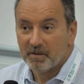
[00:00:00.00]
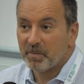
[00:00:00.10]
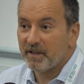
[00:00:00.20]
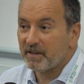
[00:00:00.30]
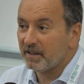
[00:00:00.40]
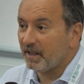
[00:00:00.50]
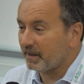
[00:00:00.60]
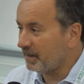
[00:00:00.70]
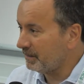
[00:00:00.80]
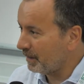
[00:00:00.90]
Places
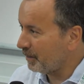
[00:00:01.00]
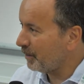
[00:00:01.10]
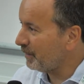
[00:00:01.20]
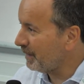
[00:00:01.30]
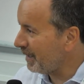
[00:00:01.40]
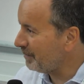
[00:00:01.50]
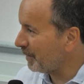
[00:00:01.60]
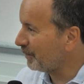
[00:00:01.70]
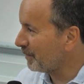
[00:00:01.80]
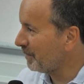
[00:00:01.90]
like, I don't know the name,
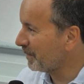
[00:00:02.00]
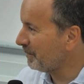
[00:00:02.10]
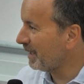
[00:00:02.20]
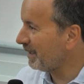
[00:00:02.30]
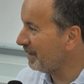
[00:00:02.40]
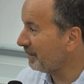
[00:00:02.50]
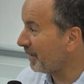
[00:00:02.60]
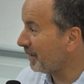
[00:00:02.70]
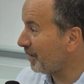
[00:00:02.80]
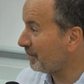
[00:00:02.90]
I don't remember the name
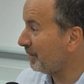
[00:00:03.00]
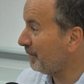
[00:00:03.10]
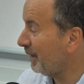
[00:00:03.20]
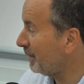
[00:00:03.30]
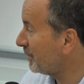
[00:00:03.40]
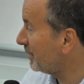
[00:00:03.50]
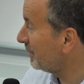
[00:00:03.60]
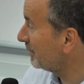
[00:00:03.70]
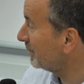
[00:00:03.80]
right now, a village